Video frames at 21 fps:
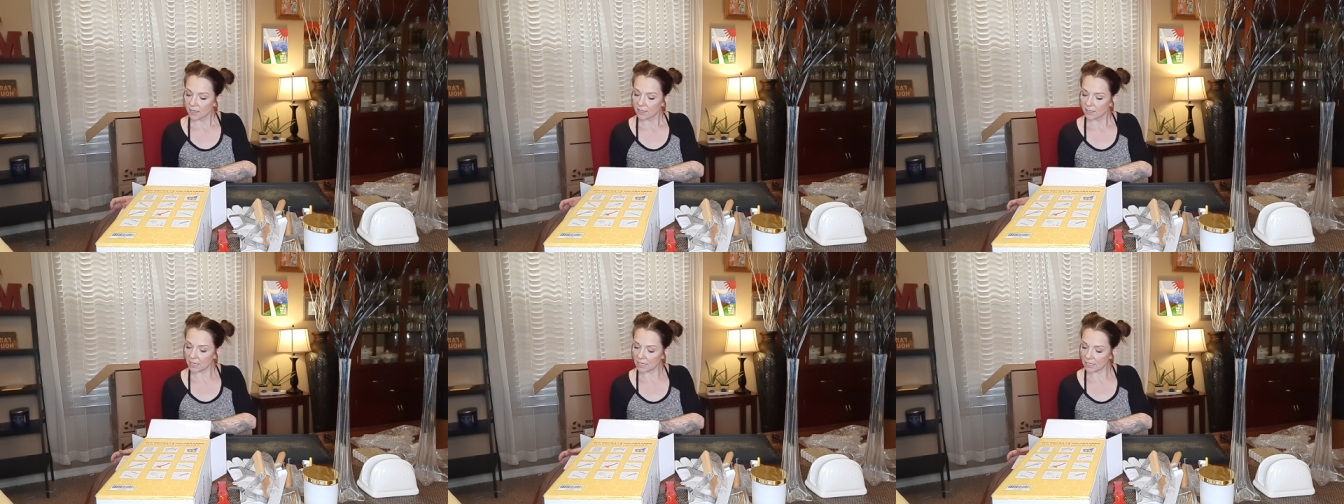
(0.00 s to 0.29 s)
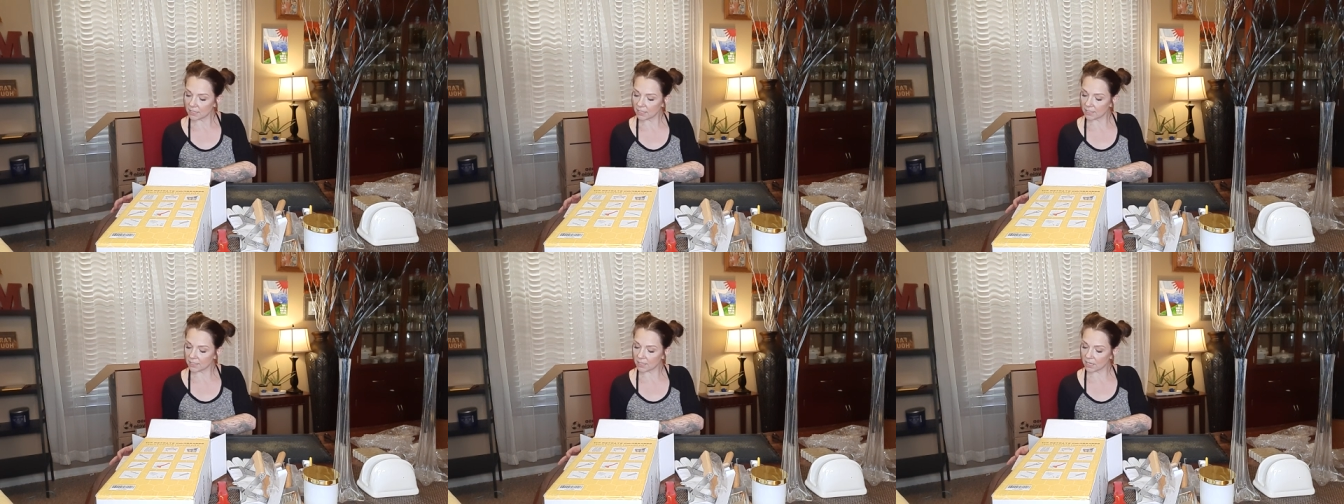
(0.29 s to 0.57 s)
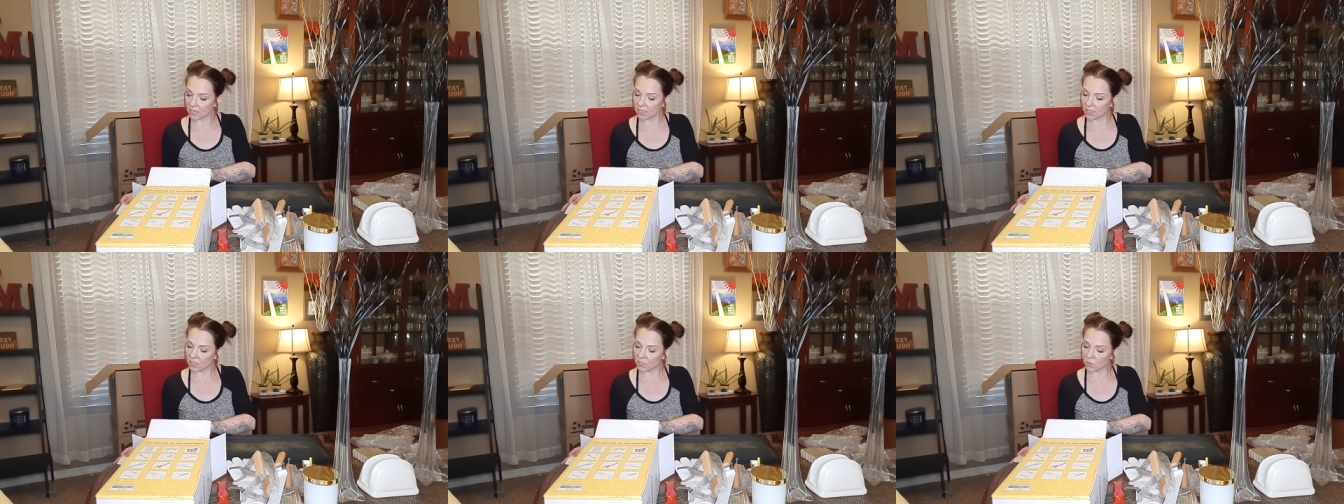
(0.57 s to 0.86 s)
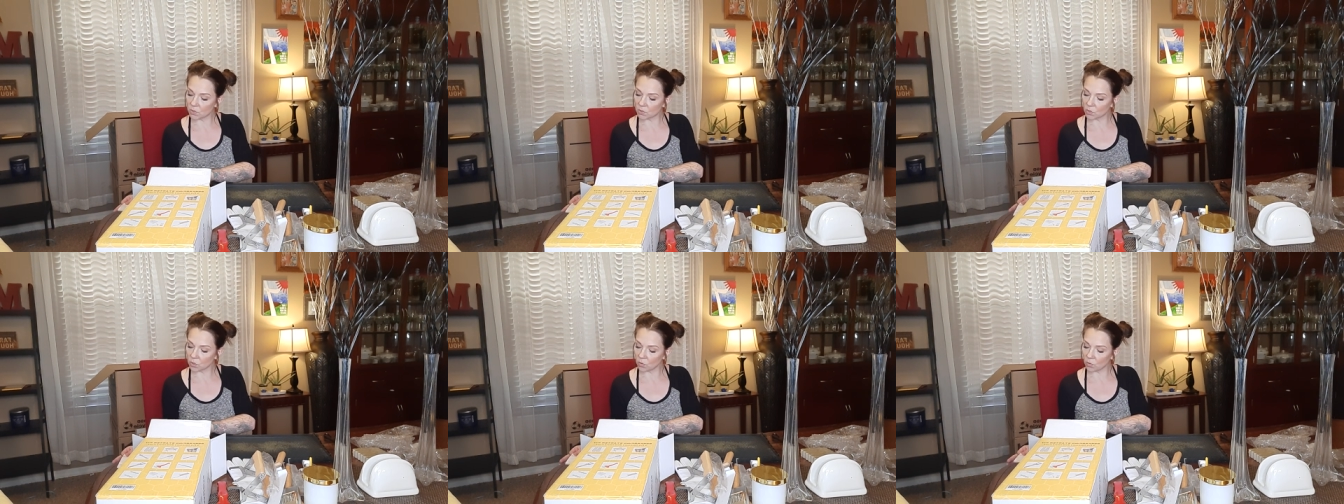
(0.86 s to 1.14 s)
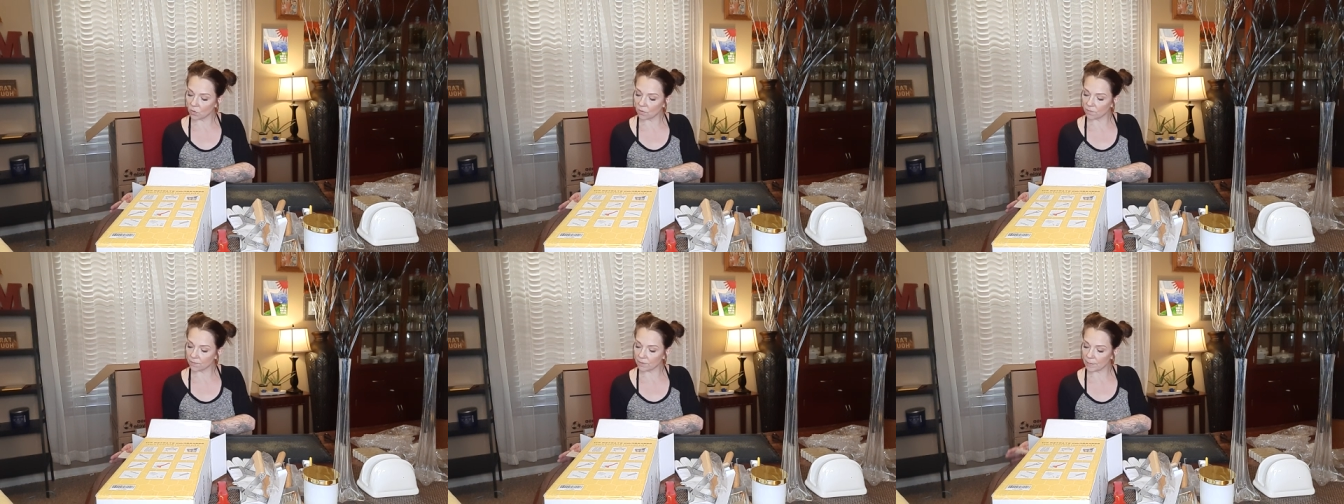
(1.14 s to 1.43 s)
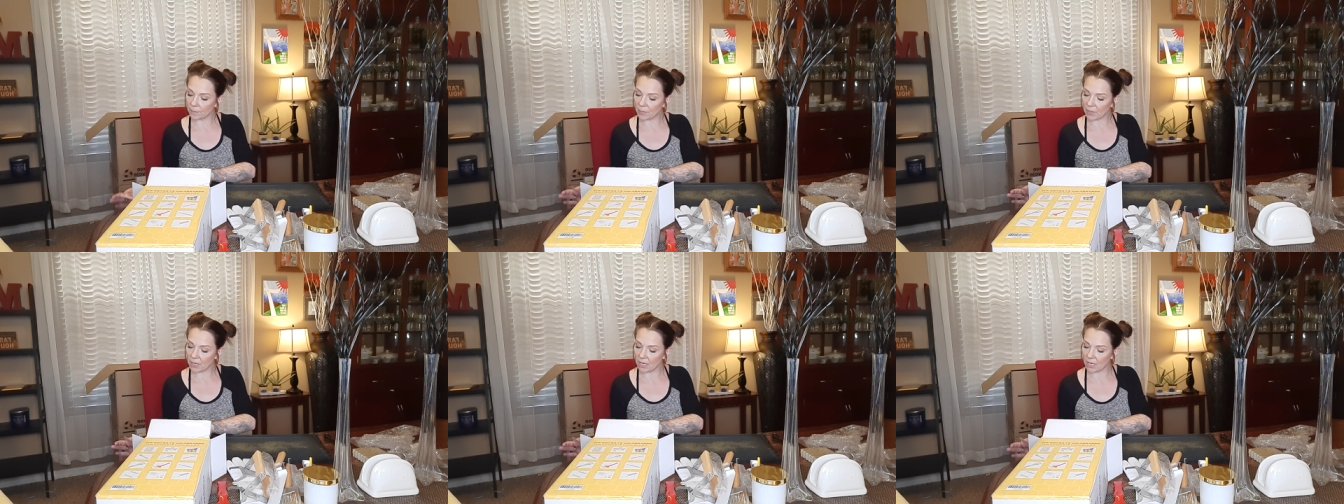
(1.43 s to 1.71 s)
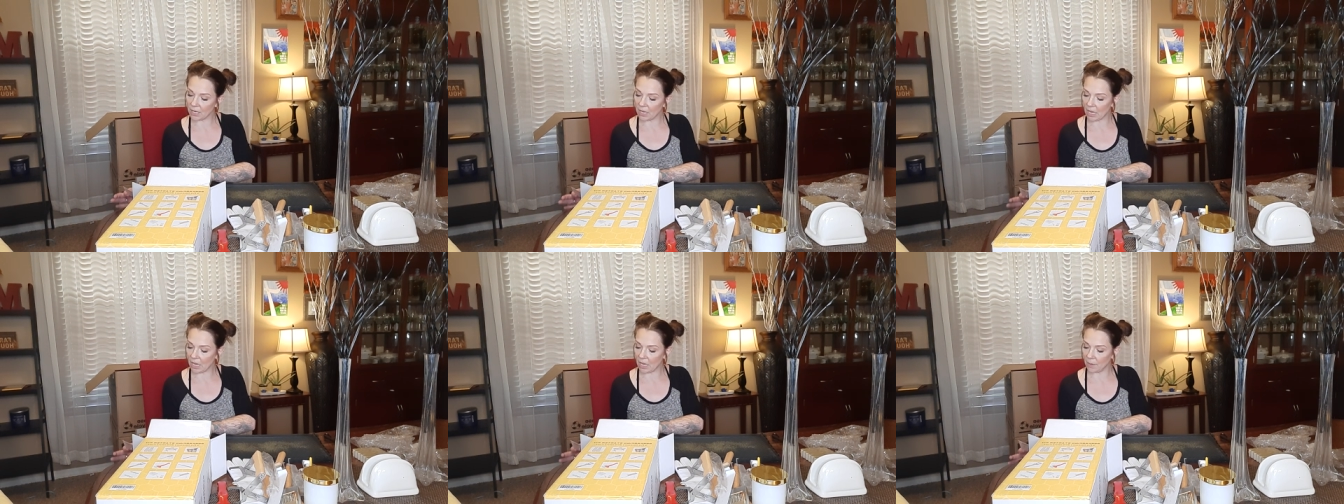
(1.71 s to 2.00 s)
Necessary tool for
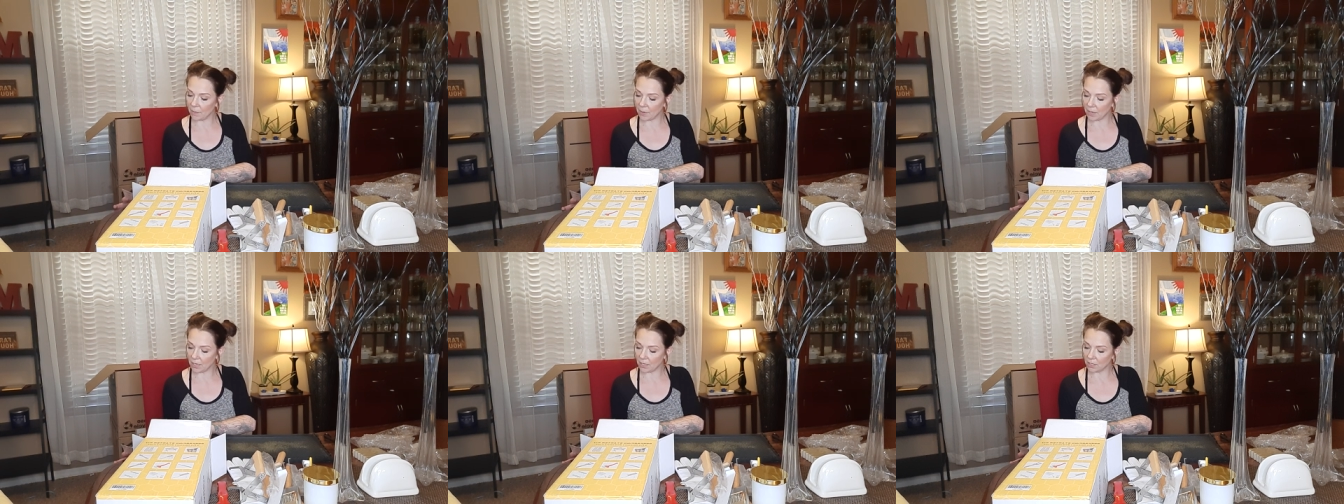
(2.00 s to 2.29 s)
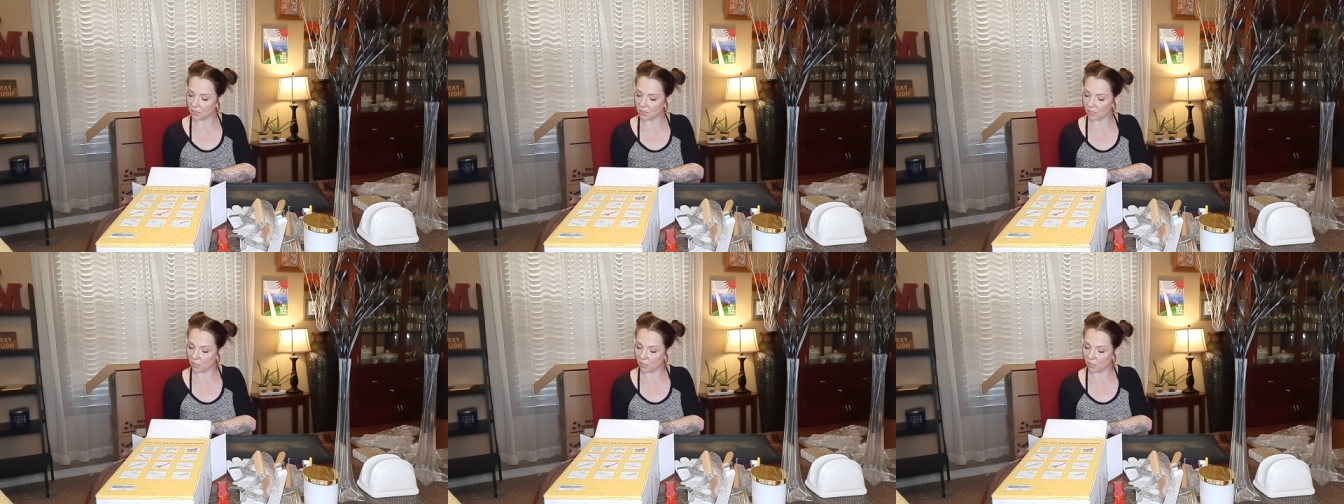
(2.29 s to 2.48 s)
beekeeping,